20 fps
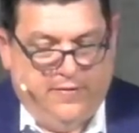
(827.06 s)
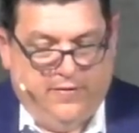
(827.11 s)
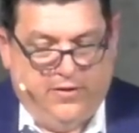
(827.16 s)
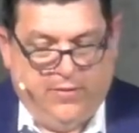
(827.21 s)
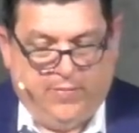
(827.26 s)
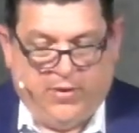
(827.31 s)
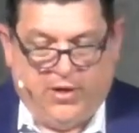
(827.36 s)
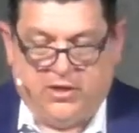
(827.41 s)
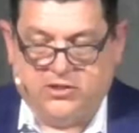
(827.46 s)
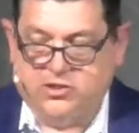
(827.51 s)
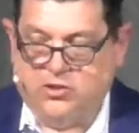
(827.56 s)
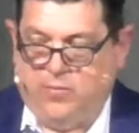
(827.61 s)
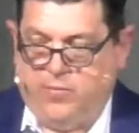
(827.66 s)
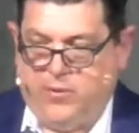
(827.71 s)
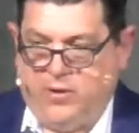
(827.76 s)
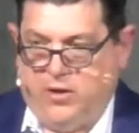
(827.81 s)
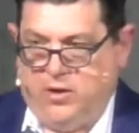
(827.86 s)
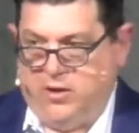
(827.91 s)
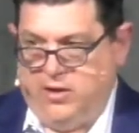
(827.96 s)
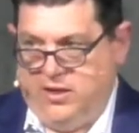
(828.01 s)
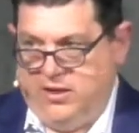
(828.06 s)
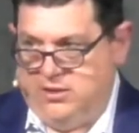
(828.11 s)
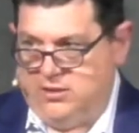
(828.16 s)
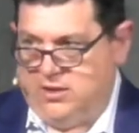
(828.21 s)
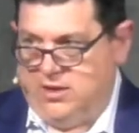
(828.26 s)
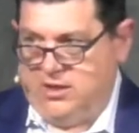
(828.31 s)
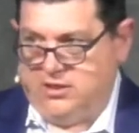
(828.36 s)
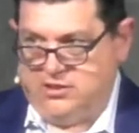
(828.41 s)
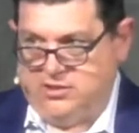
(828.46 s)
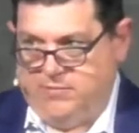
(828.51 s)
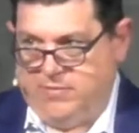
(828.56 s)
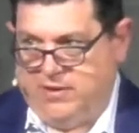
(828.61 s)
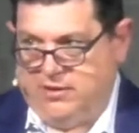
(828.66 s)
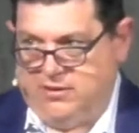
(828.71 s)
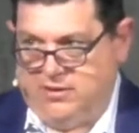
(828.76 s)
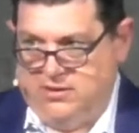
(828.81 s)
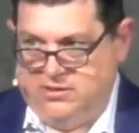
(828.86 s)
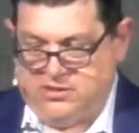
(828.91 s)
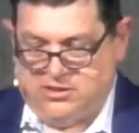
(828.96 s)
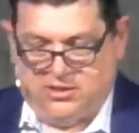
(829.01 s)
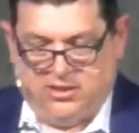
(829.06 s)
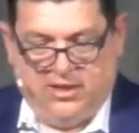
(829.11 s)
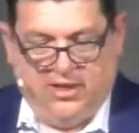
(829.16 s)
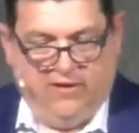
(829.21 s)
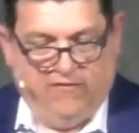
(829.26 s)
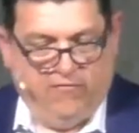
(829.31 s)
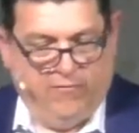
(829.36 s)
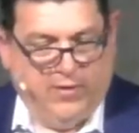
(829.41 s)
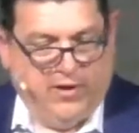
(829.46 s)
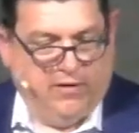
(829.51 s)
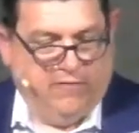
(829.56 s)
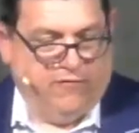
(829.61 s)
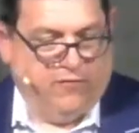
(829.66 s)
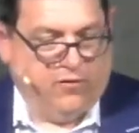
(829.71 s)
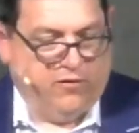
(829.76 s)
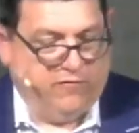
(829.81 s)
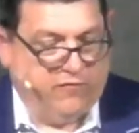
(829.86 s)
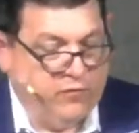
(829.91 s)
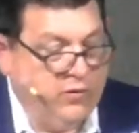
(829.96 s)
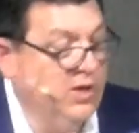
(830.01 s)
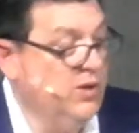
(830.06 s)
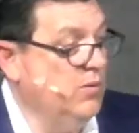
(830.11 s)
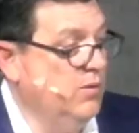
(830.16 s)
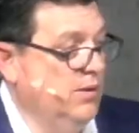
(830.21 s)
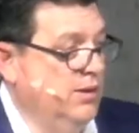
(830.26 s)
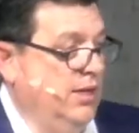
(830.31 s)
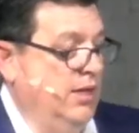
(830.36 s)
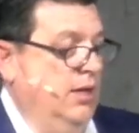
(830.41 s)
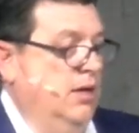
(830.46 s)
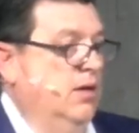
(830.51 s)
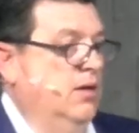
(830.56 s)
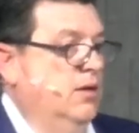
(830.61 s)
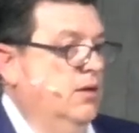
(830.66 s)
The apostle Paul, he talks about this slave metaphor frequently.